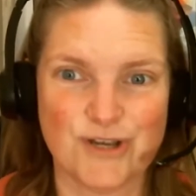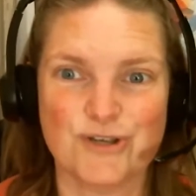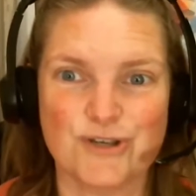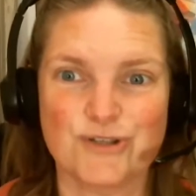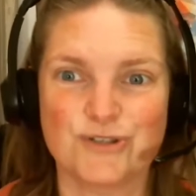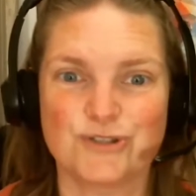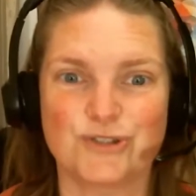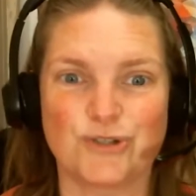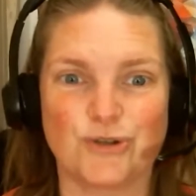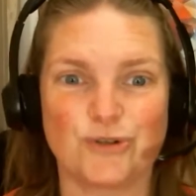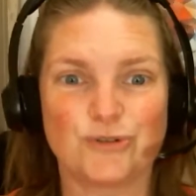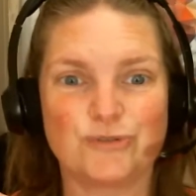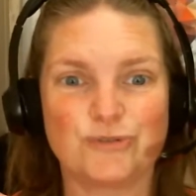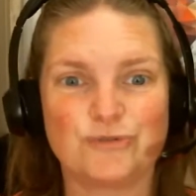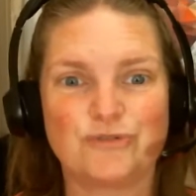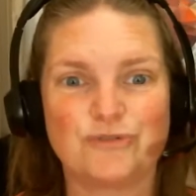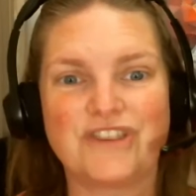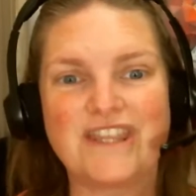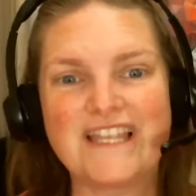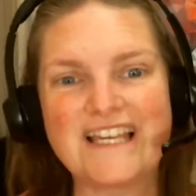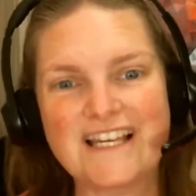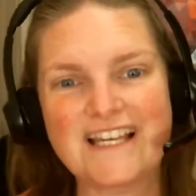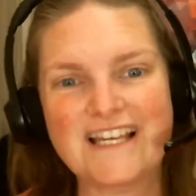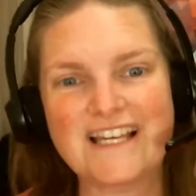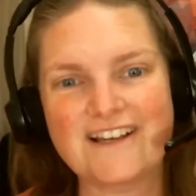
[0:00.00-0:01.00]
So
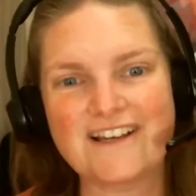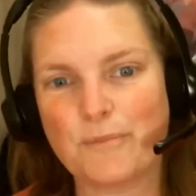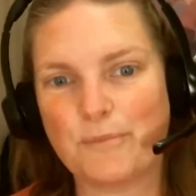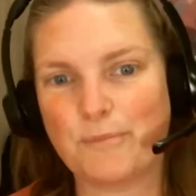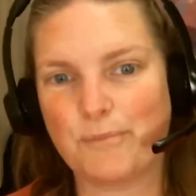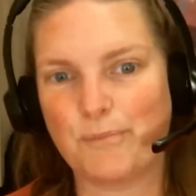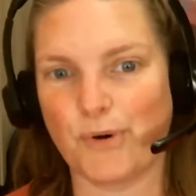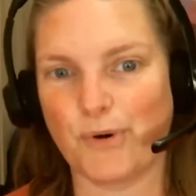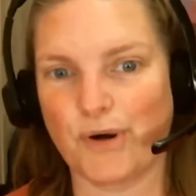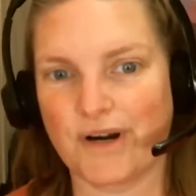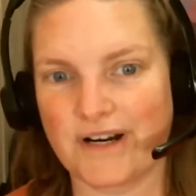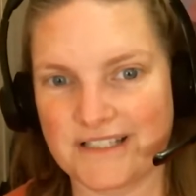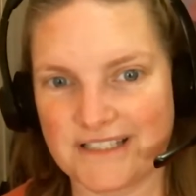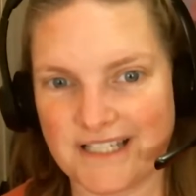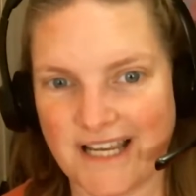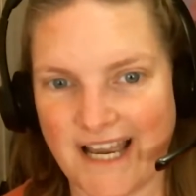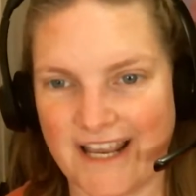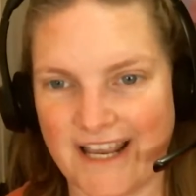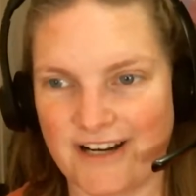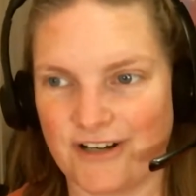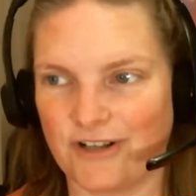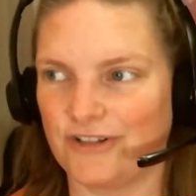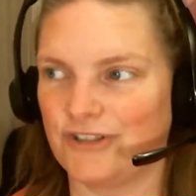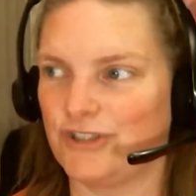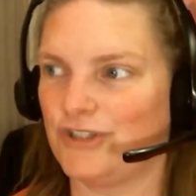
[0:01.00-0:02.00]
think of a book
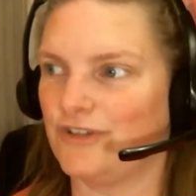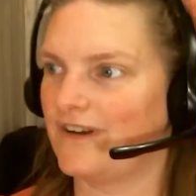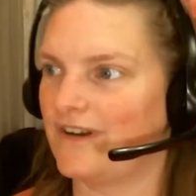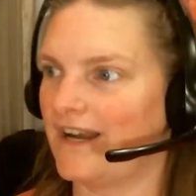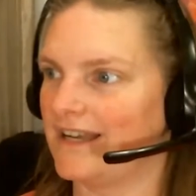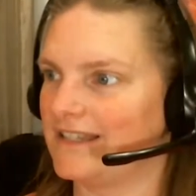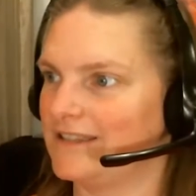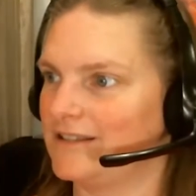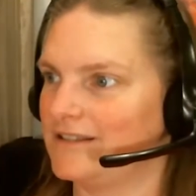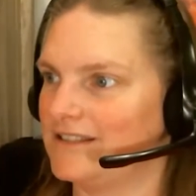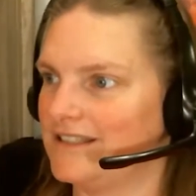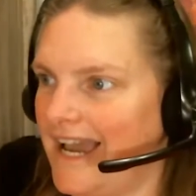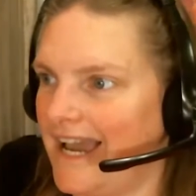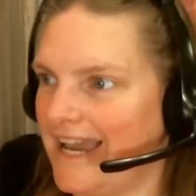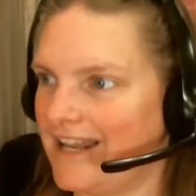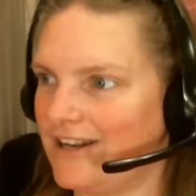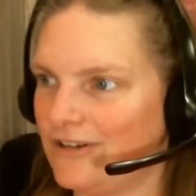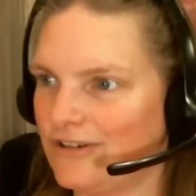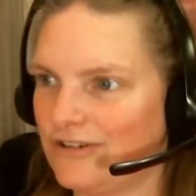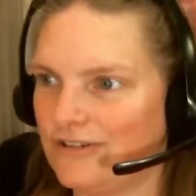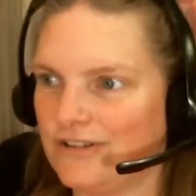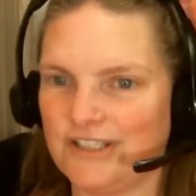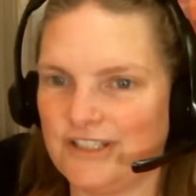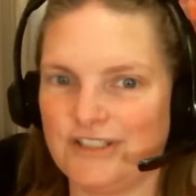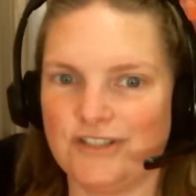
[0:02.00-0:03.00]
title. You've got the
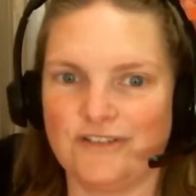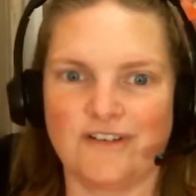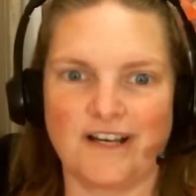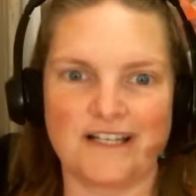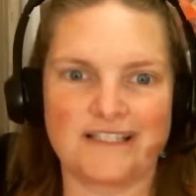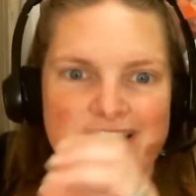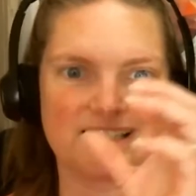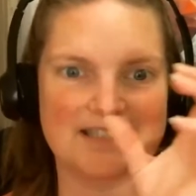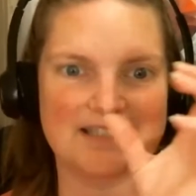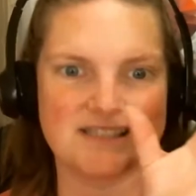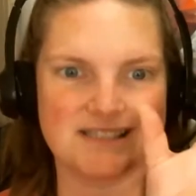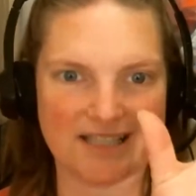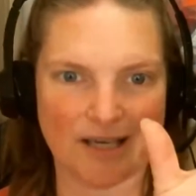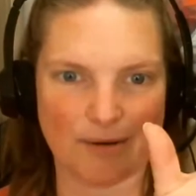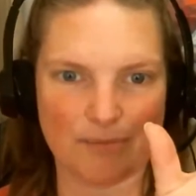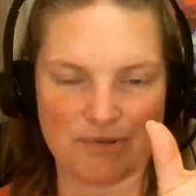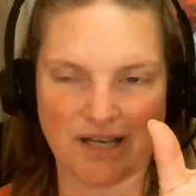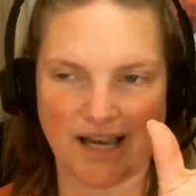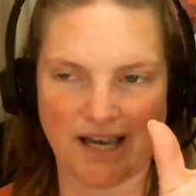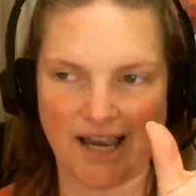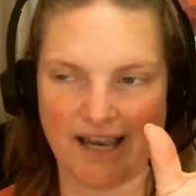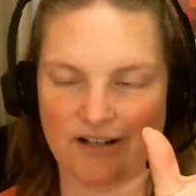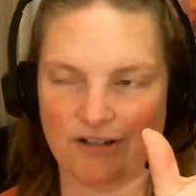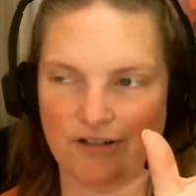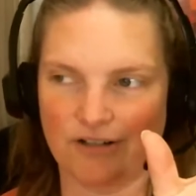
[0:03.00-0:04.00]
title and you've got the
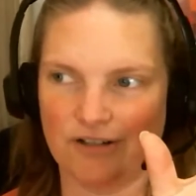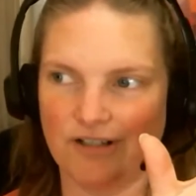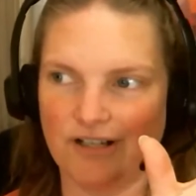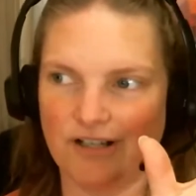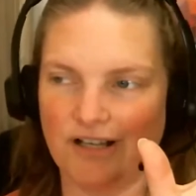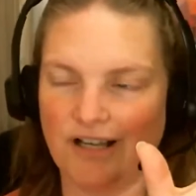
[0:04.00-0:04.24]
subtitle.